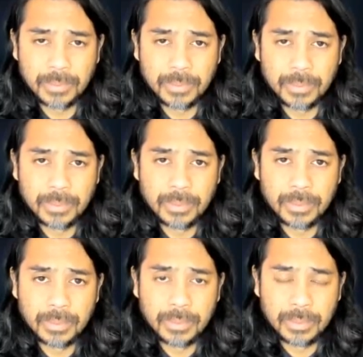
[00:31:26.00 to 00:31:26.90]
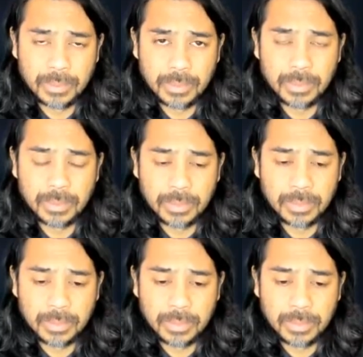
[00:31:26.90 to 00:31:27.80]

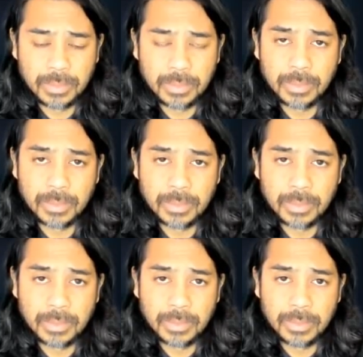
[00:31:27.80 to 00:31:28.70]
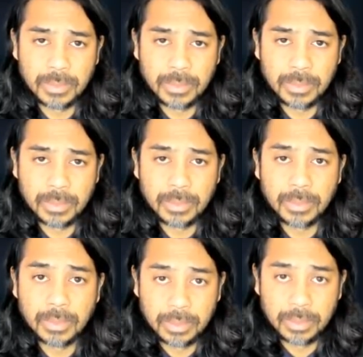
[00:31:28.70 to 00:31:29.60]

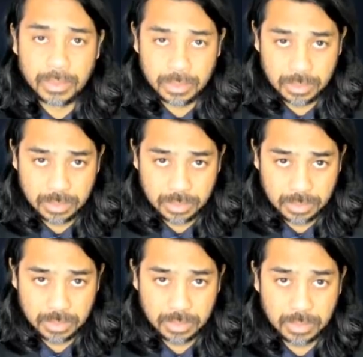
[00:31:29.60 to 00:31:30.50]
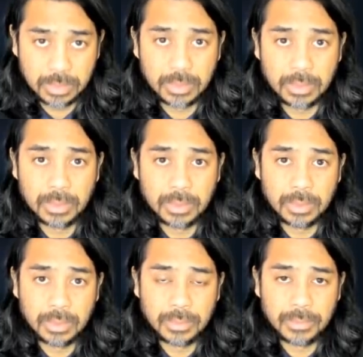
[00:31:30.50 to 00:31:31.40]

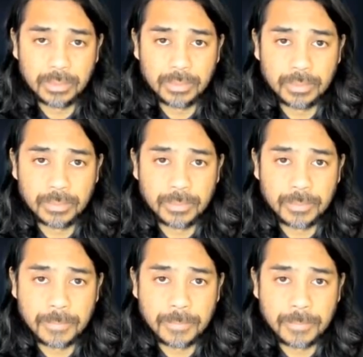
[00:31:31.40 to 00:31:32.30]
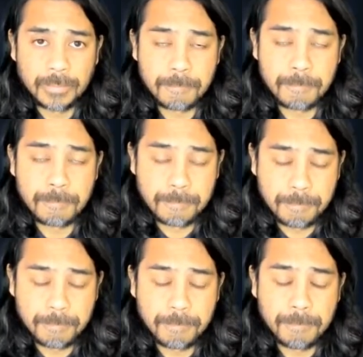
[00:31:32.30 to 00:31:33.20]

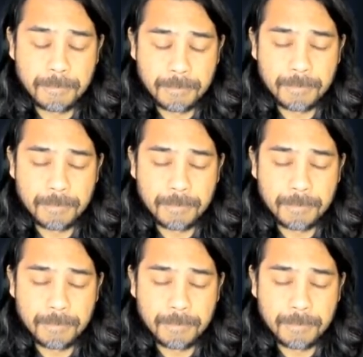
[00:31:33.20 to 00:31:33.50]
[no speech]